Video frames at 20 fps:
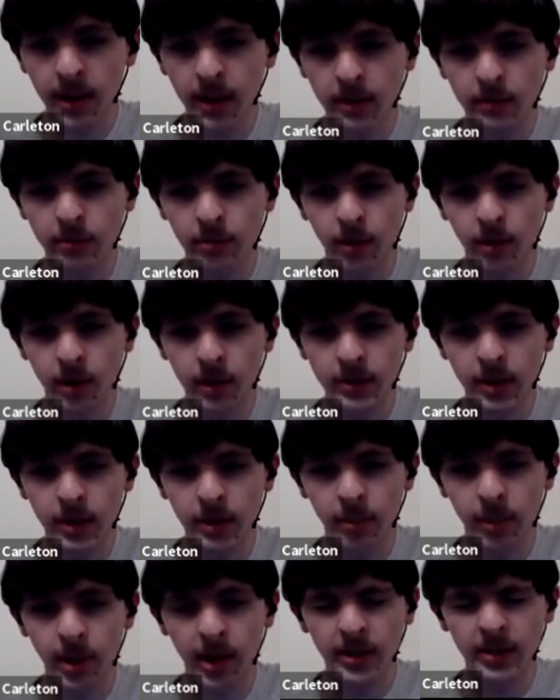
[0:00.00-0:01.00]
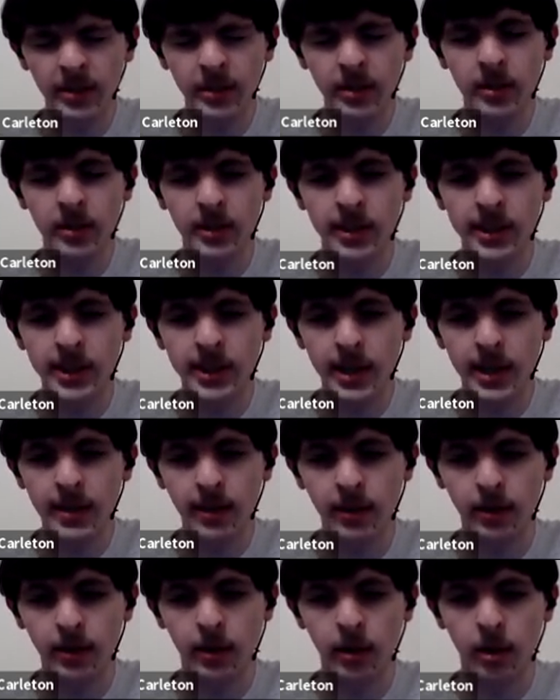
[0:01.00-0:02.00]
as well as the button to see
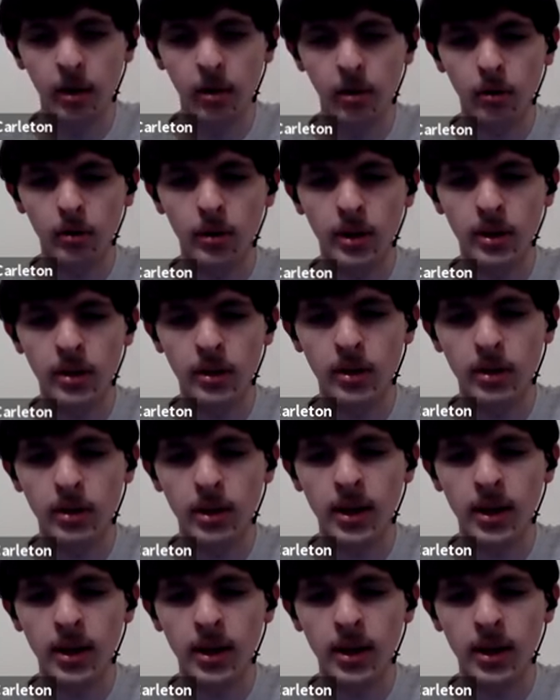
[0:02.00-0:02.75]
the code